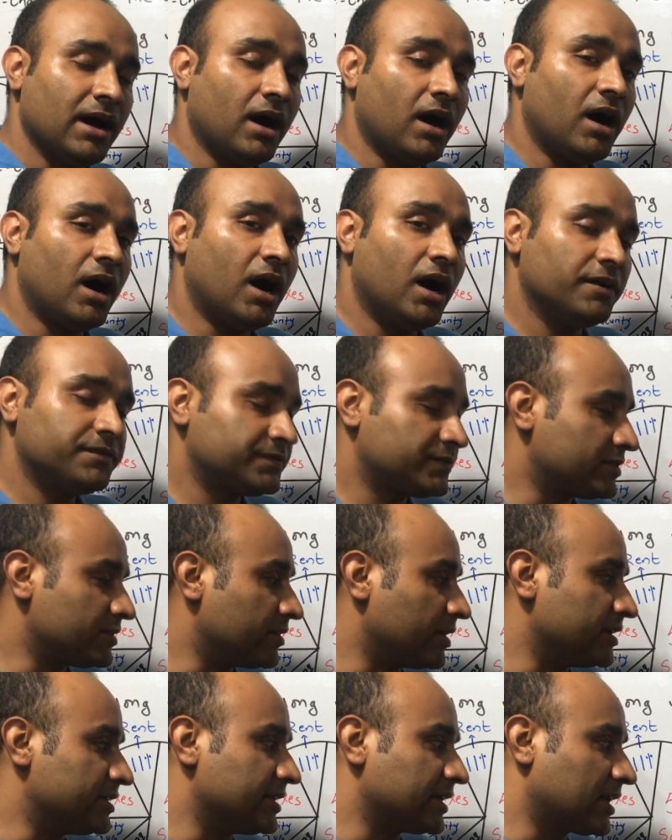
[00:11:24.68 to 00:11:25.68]

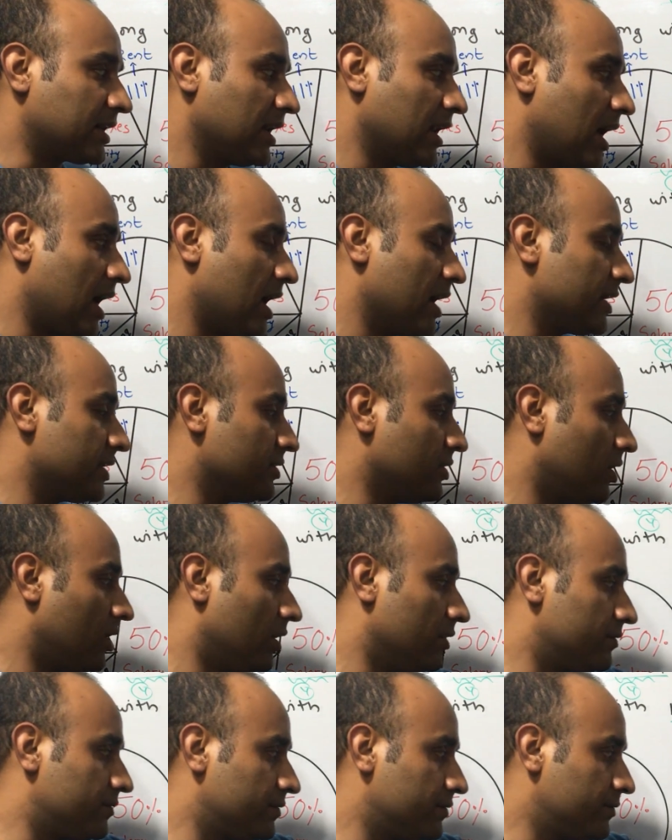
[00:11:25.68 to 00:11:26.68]
after a decline
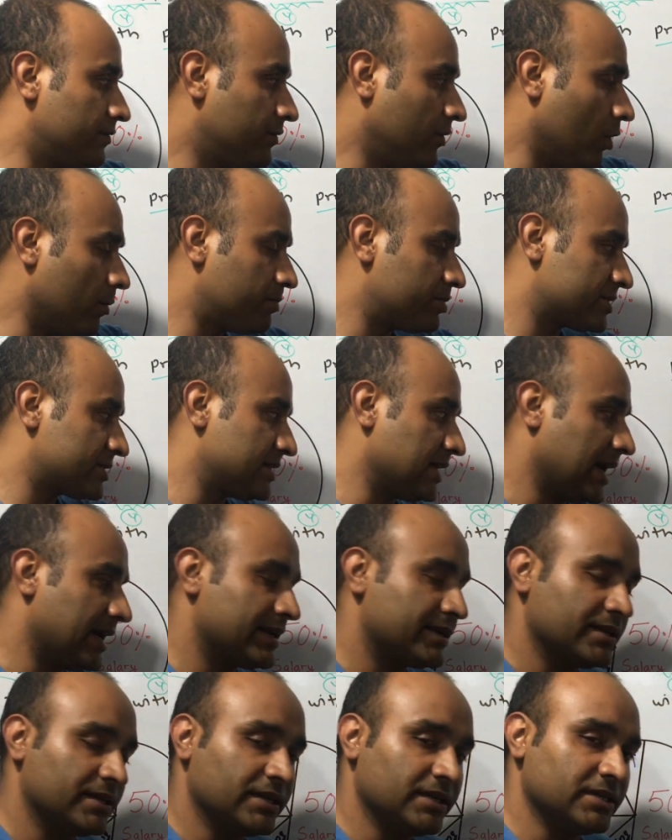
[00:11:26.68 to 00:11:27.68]
of
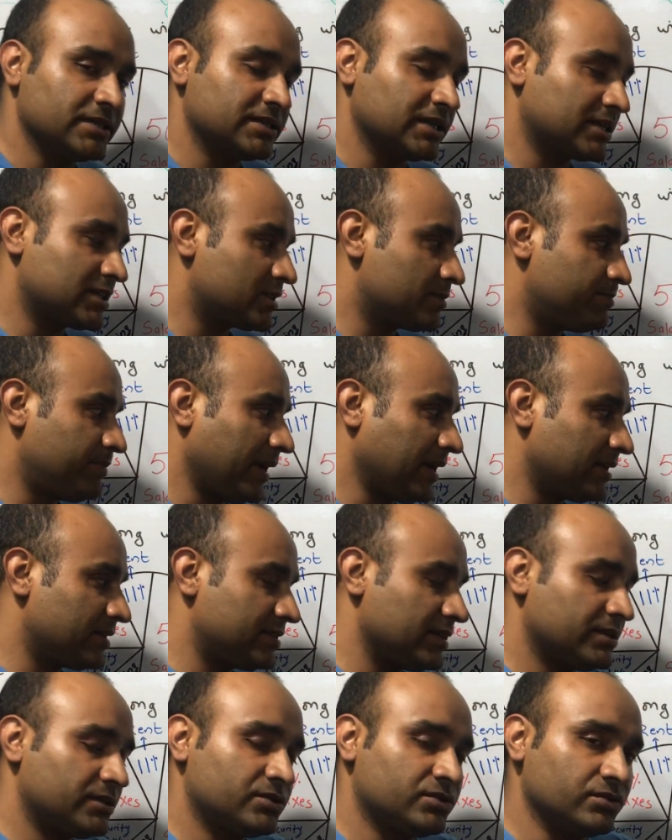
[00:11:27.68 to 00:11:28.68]
4%, is
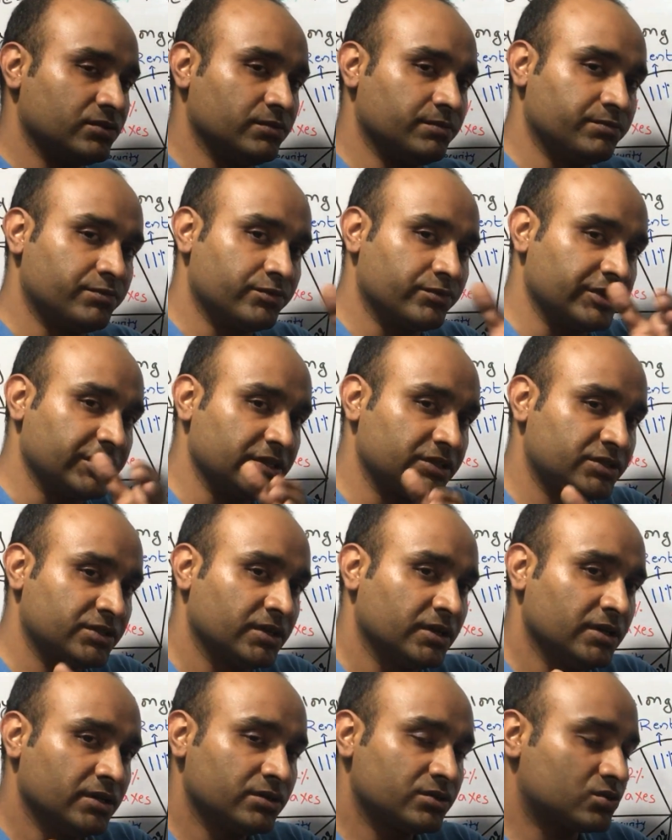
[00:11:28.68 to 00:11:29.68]
expected to reach
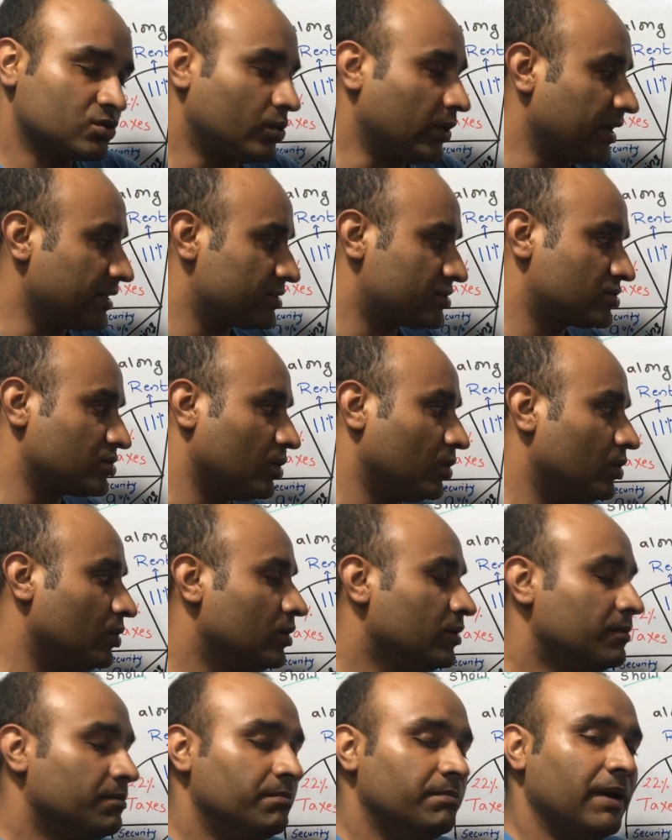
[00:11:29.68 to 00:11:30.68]
so and
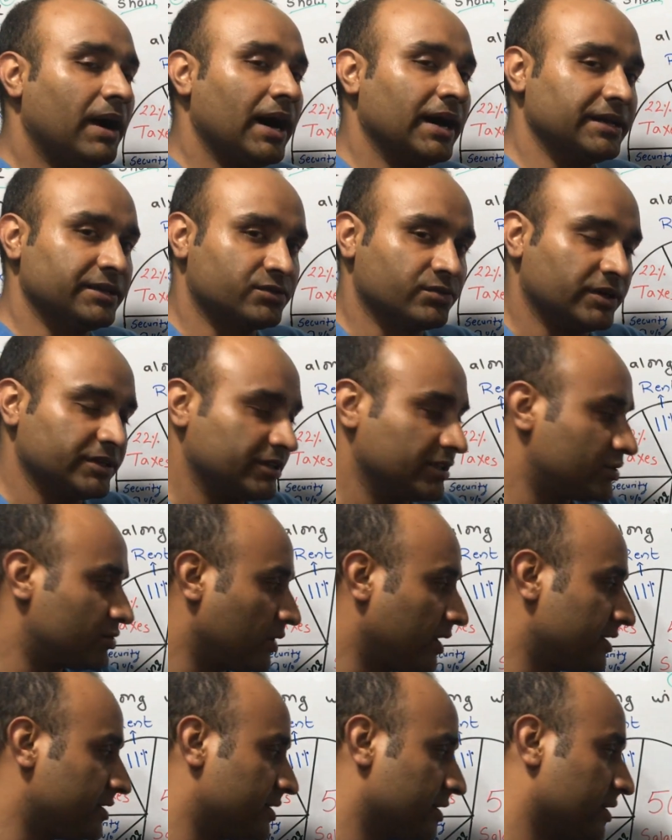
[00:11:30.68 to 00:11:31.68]
so by
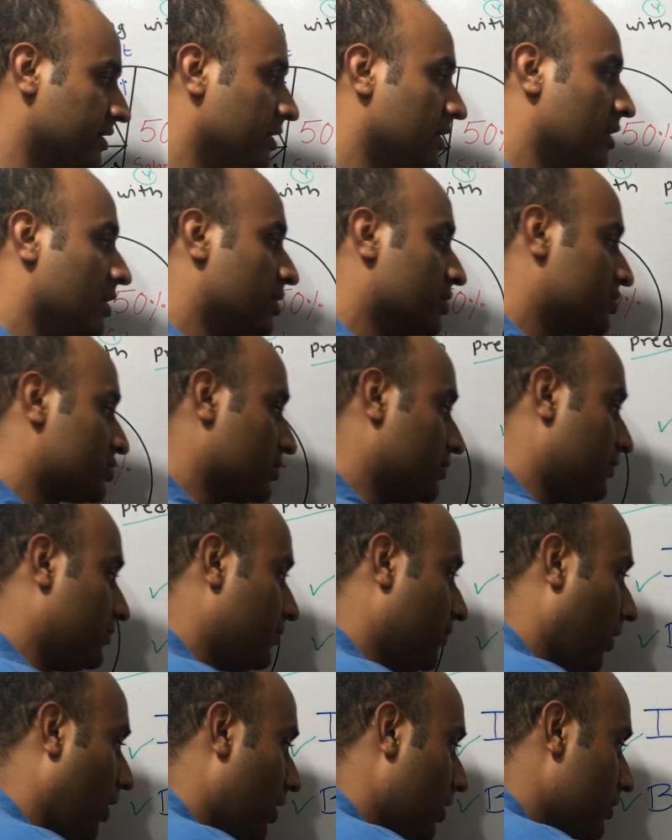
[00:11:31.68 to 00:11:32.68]
2020. So
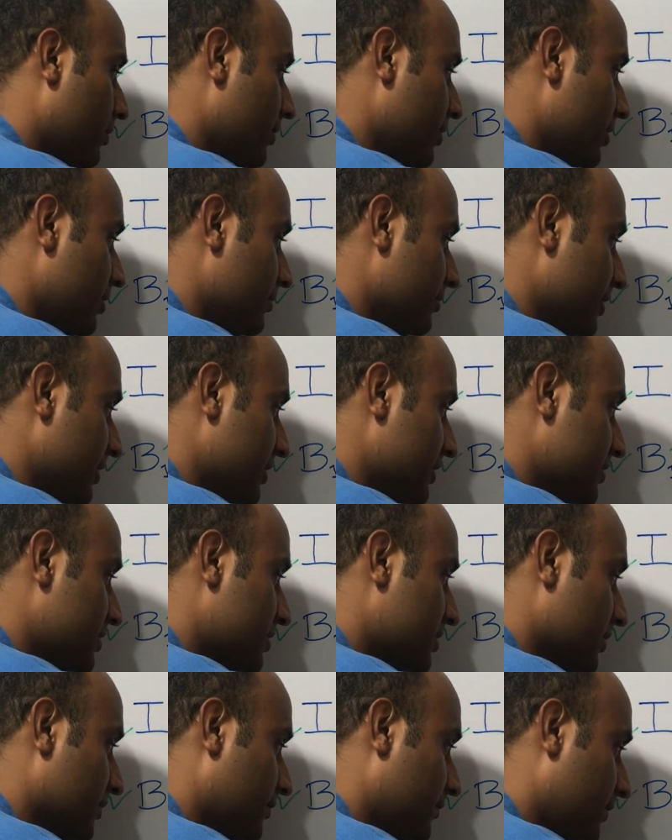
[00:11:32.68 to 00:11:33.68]
former
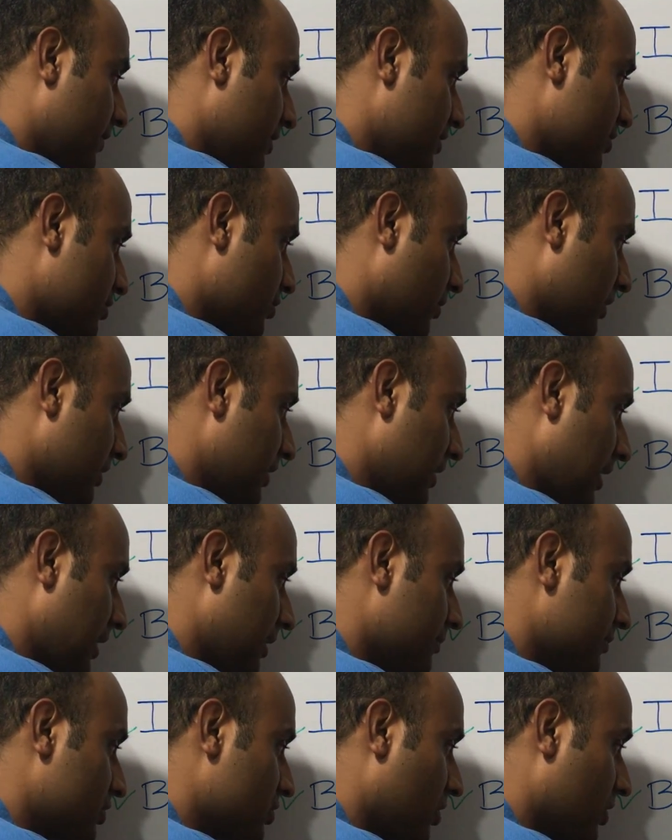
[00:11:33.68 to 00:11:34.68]
means the first one that
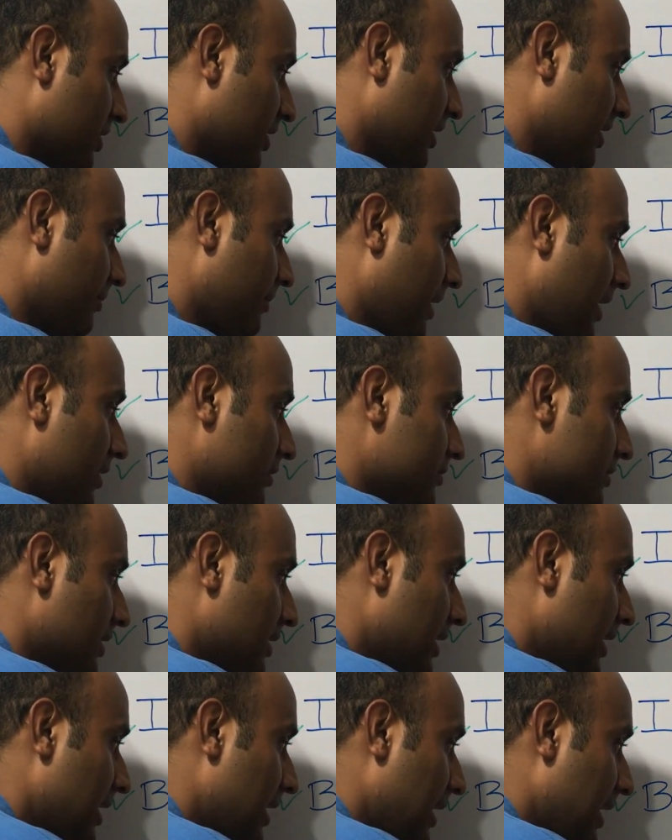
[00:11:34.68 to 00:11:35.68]
I'm talking about,
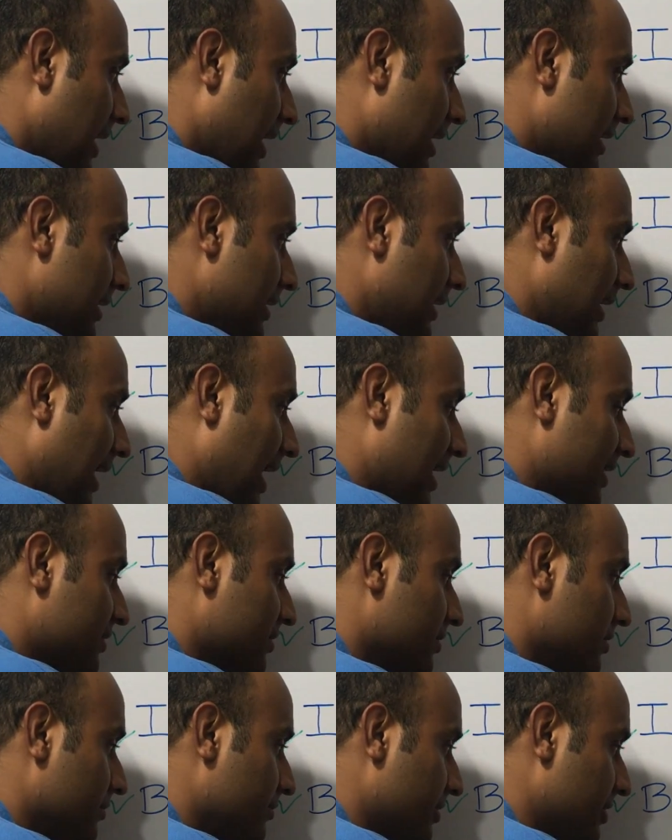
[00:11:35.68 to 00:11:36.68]
and
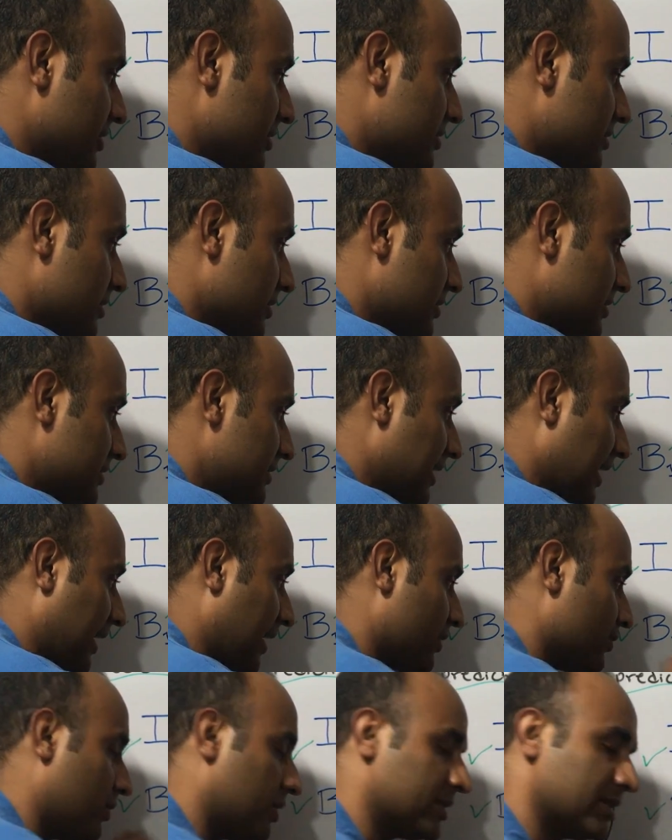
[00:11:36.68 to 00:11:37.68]
latter means the
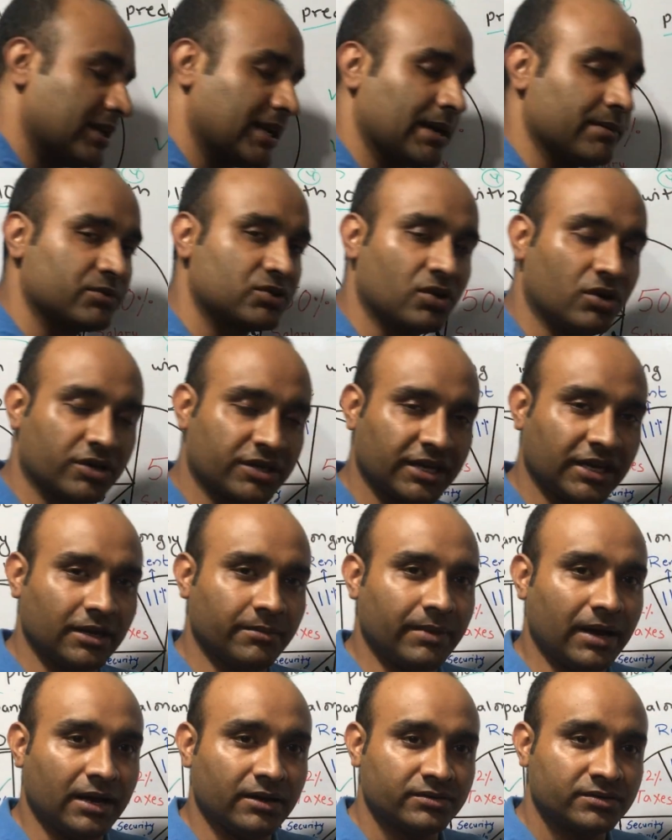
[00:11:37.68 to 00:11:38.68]
second one that I'm talking
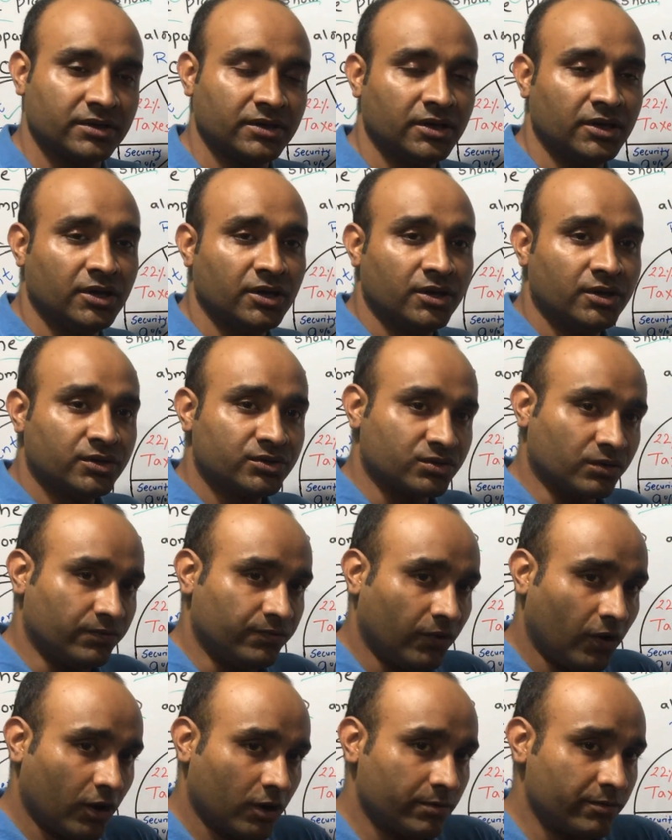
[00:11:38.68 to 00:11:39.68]
about. So
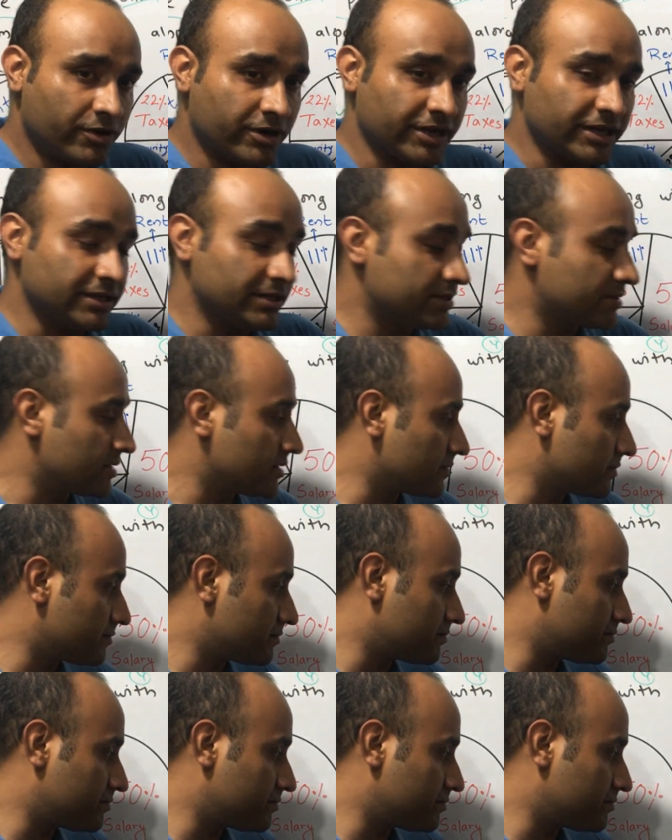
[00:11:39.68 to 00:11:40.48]
former is the